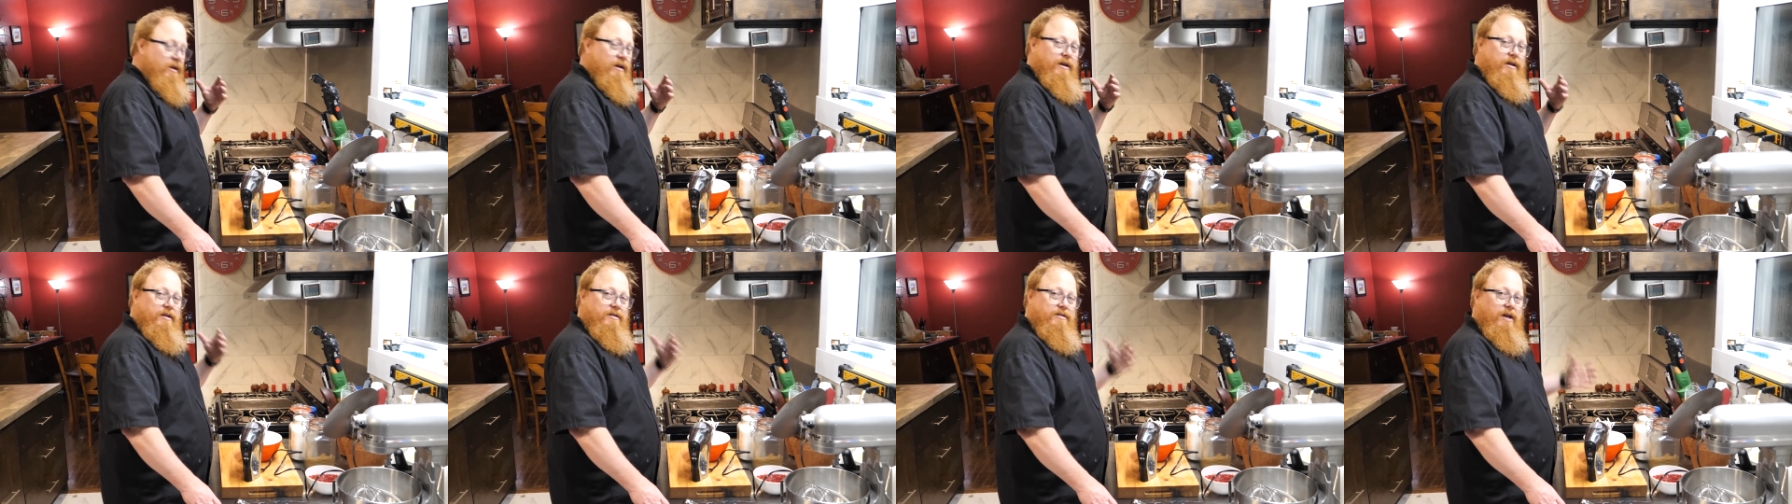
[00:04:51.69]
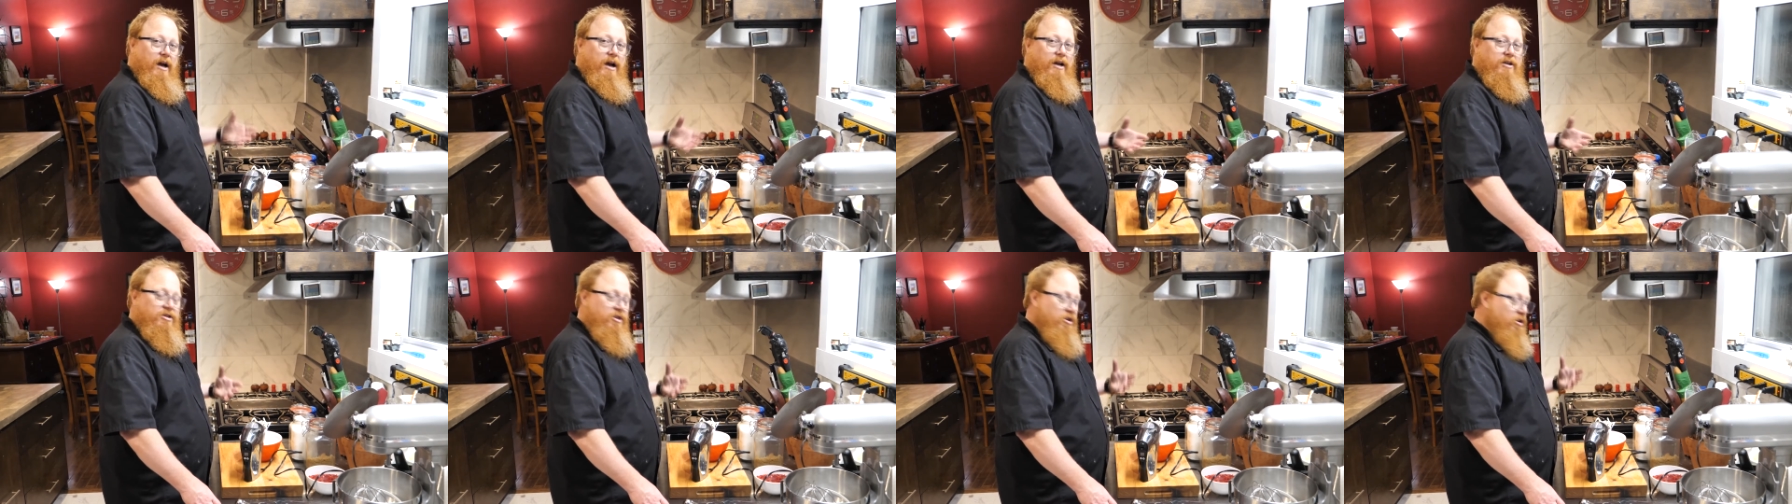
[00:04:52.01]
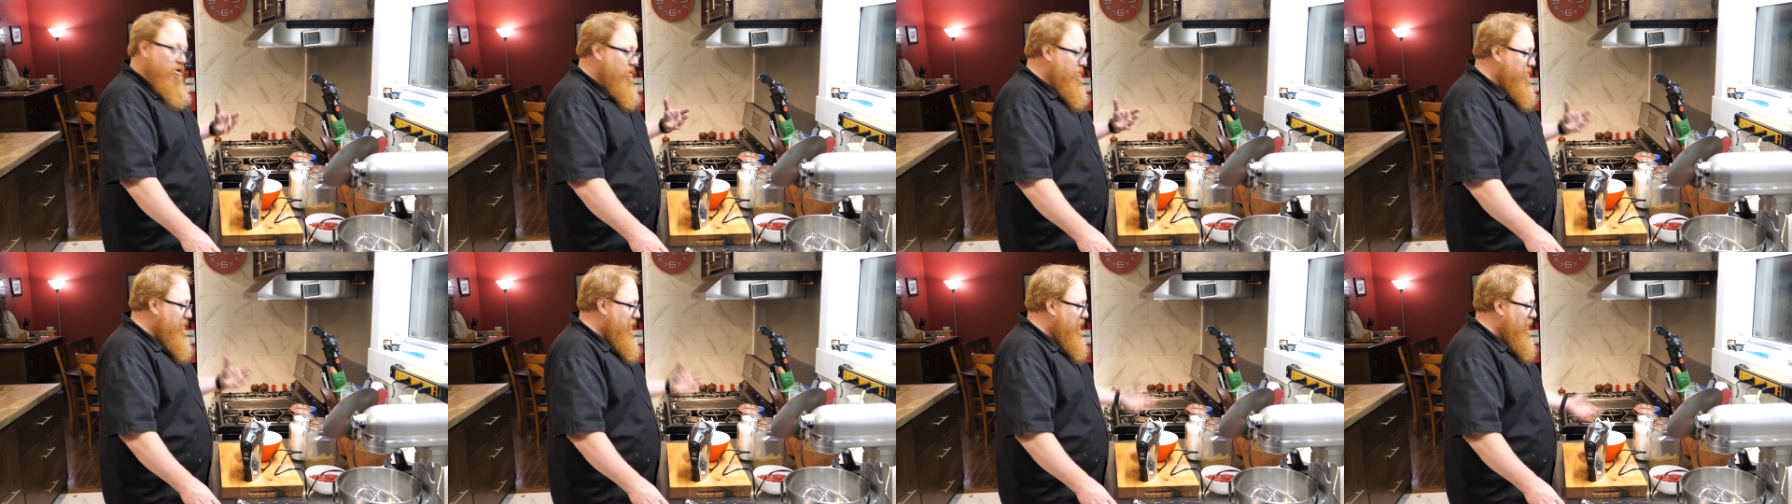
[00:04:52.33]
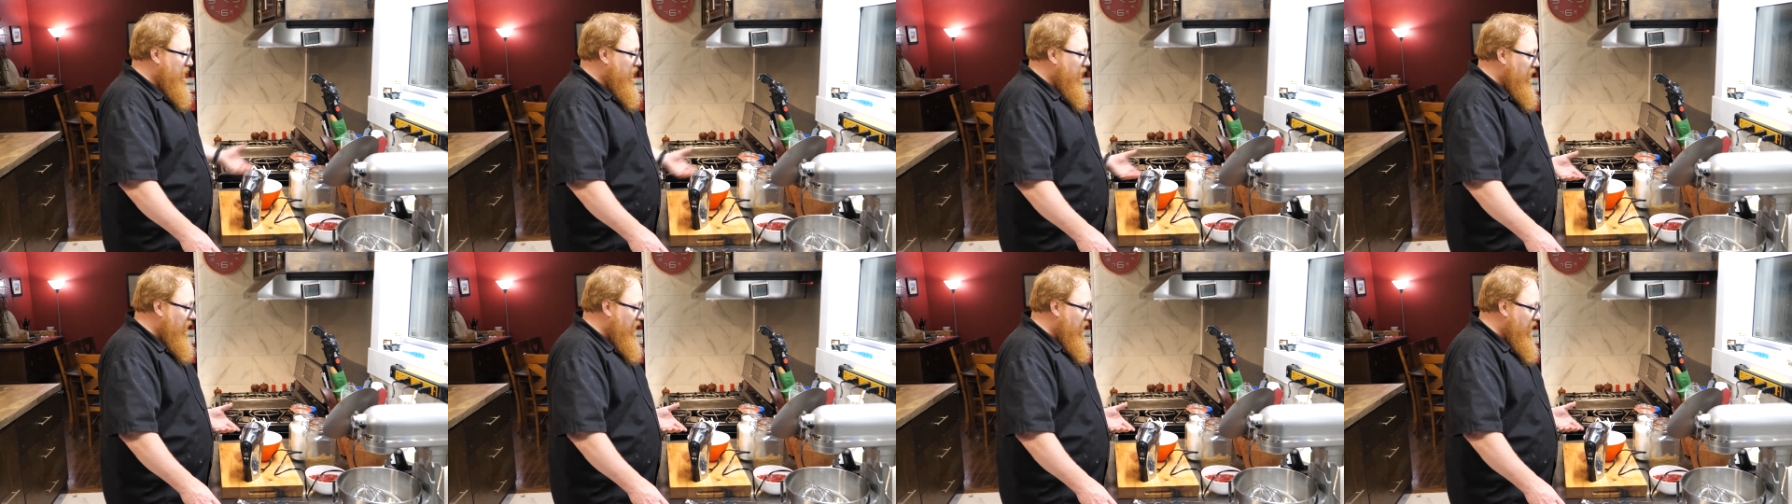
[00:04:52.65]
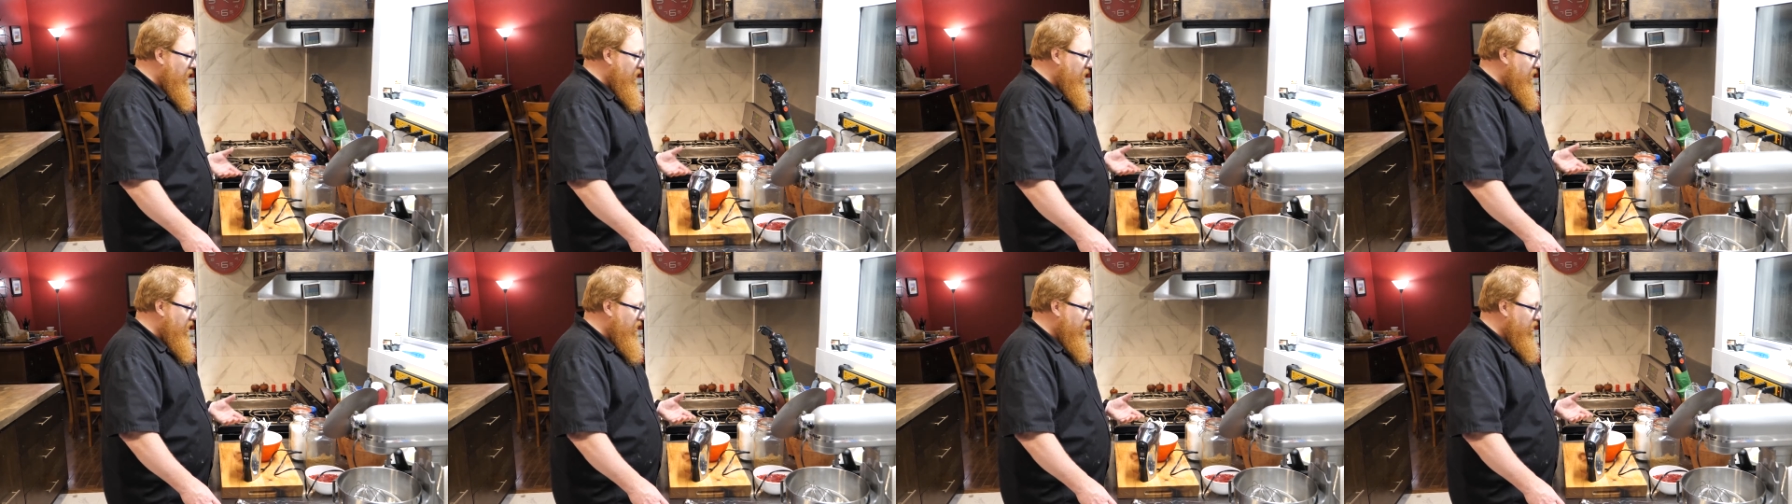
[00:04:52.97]
it's actually going to make it a
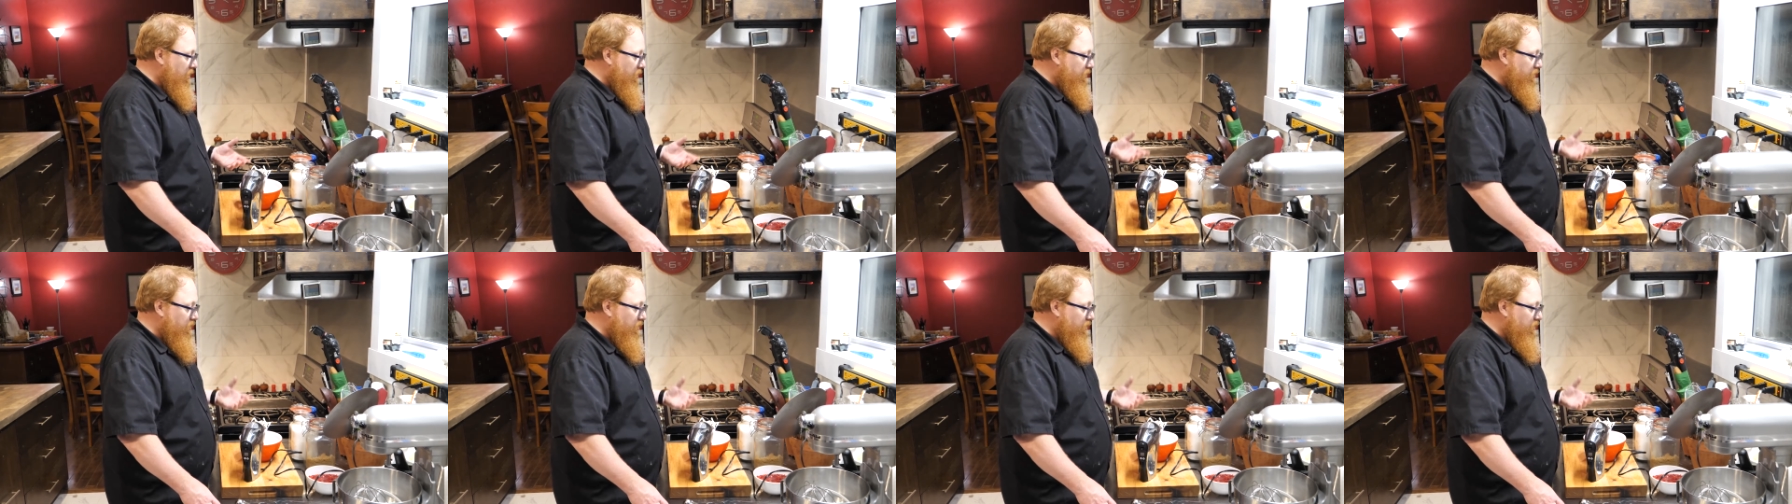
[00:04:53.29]
lot harder